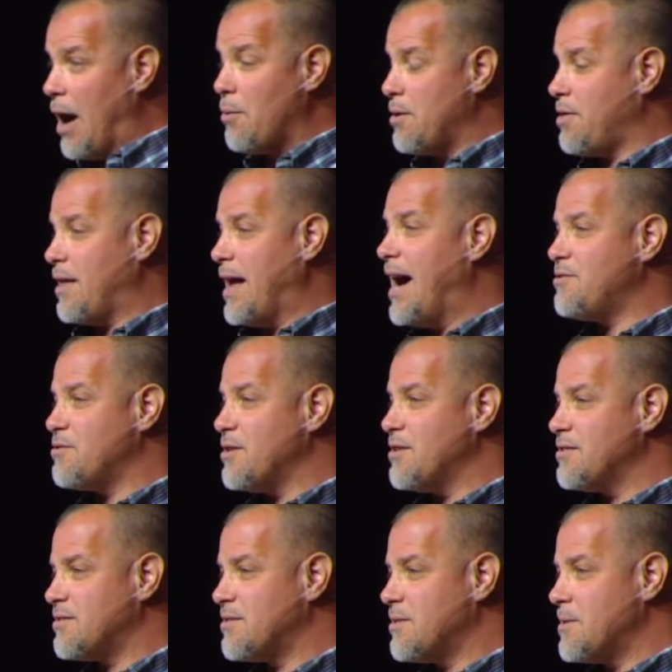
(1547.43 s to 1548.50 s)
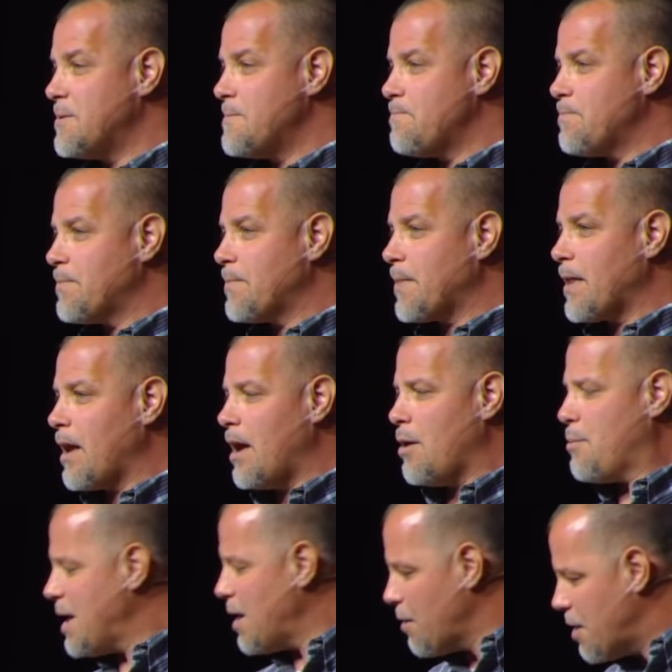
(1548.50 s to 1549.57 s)
with Lazarus? And
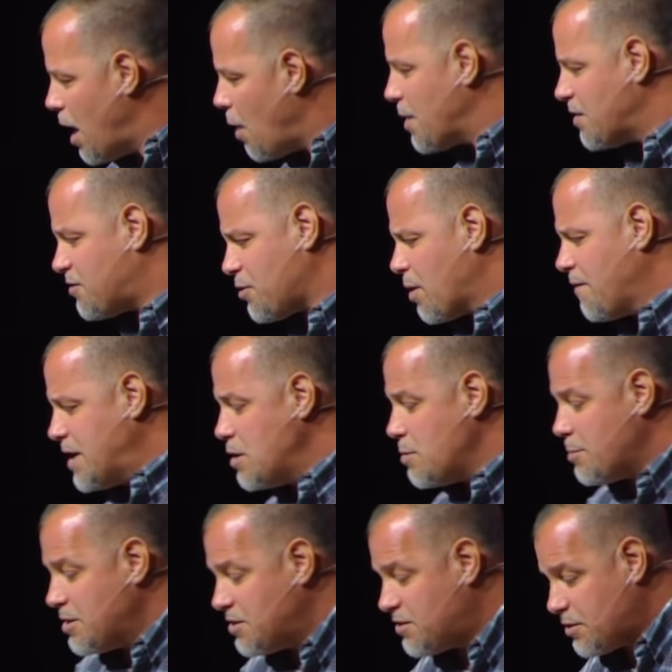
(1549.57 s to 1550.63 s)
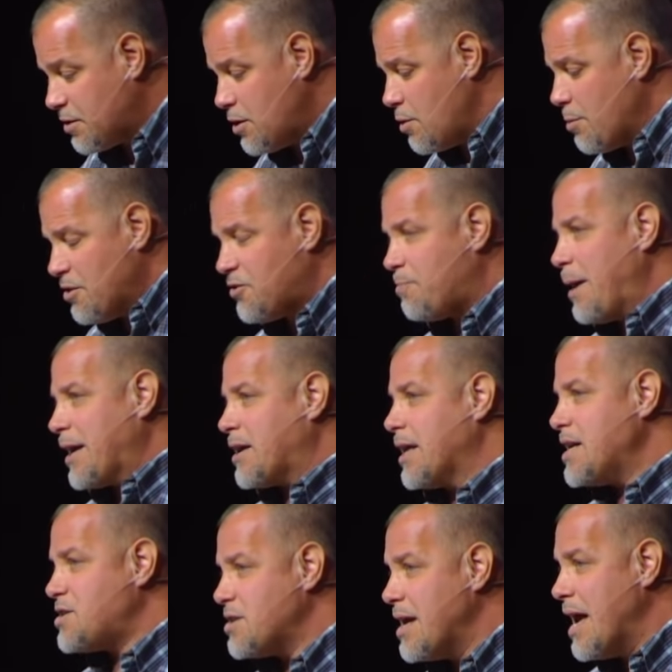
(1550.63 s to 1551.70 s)
we don't know, and it's sort of a humorous, humorous
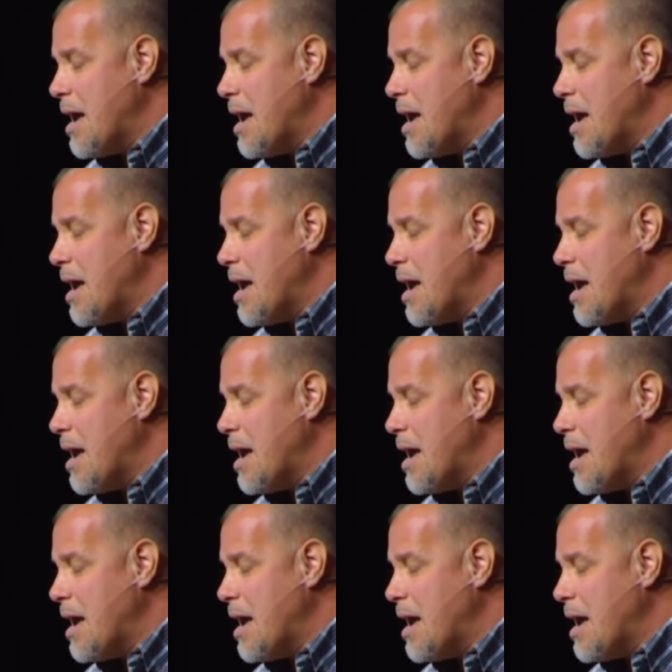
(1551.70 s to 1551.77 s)
speculation,